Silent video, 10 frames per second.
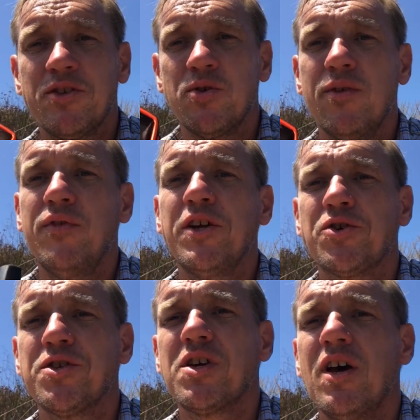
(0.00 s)
into the
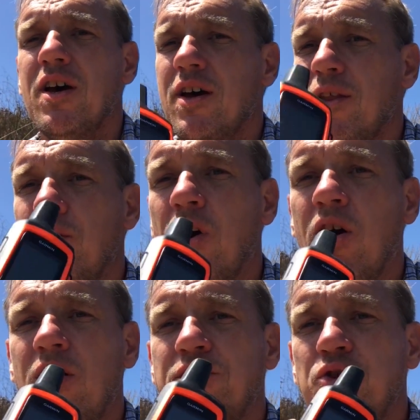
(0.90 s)
features, there
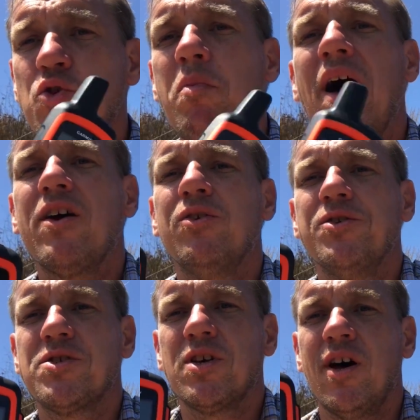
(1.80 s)
are two
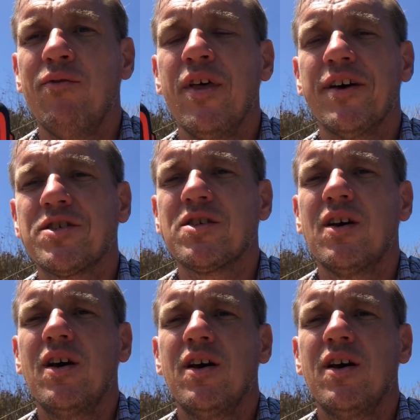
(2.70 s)
models of this.